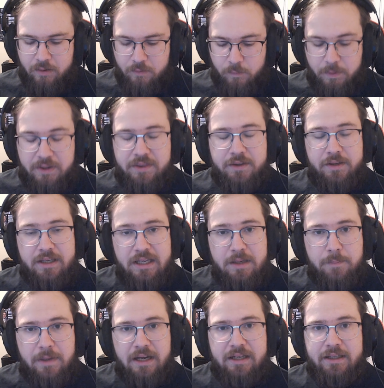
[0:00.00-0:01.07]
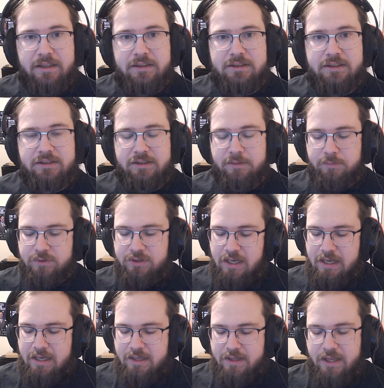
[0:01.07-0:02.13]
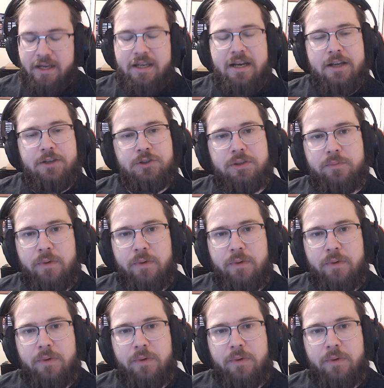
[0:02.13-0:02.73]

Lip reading: with key binding systems, they can actually